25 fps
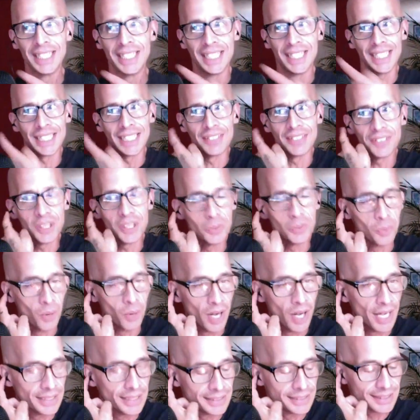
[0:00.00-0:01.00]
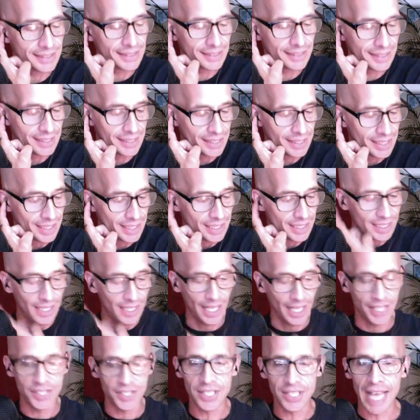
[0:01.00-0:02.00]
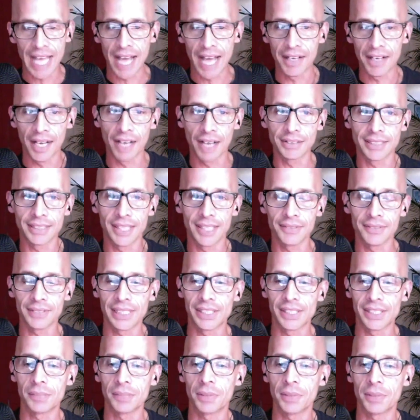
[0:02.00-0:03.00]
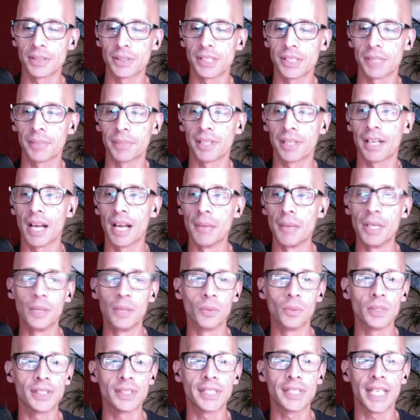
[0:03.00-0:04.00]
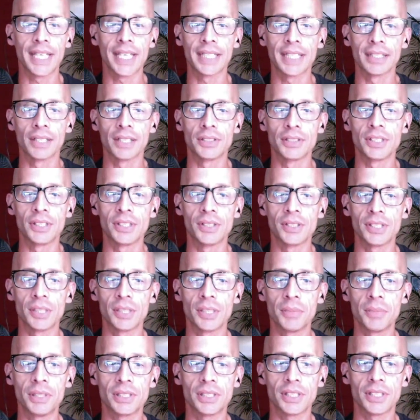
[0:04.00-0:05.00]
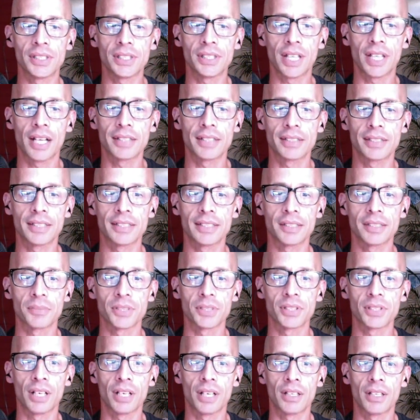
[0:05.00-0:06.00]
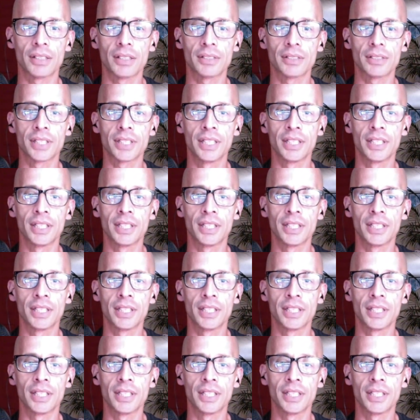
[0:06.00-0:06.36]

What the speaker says: And if you want a shout out, definitely just post up a comment. We'll say hello to you. Someone just tossed us some stars.